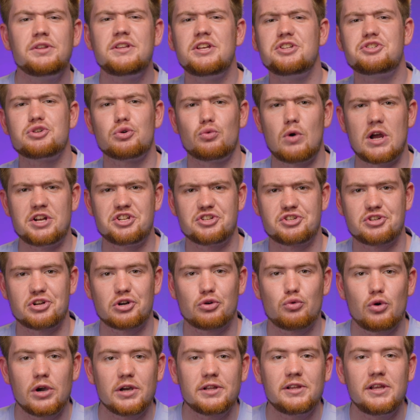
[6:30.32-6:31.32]
need to register
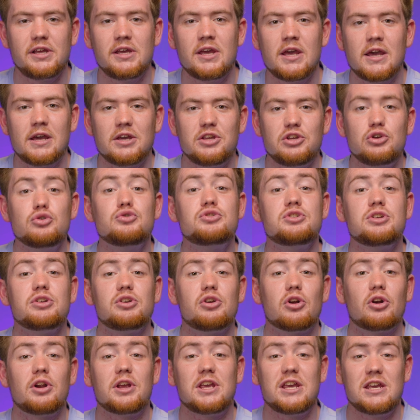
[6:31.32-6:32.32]
quickly using
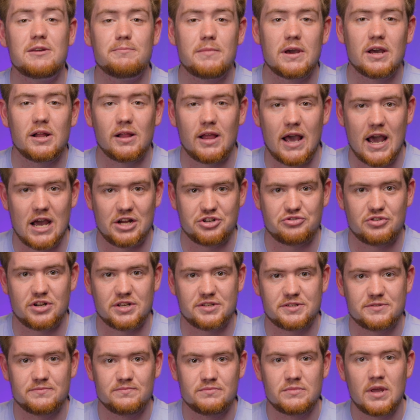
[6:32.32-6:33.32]
your email
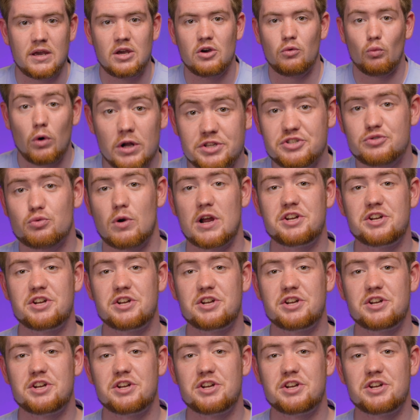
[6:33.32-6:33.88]
address. Once